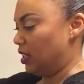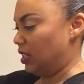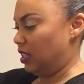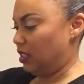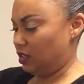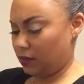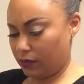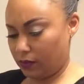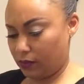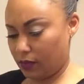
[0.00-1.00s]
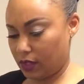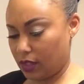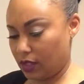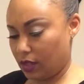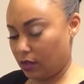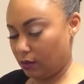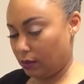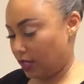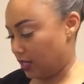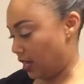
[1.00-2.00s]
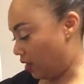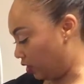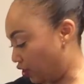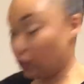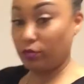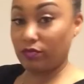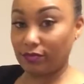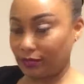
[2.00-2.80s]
and put it down the chute.